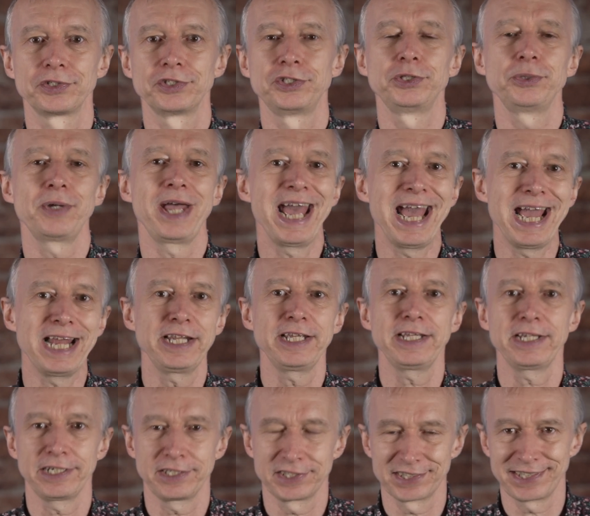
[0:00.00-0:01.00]
to do
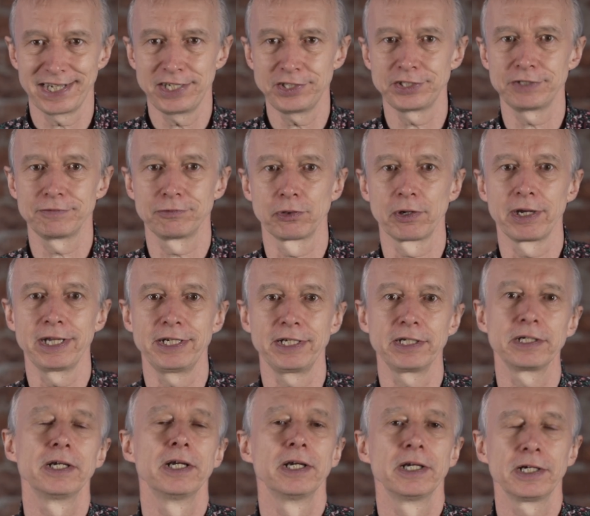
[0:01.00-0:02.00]
any extensive grading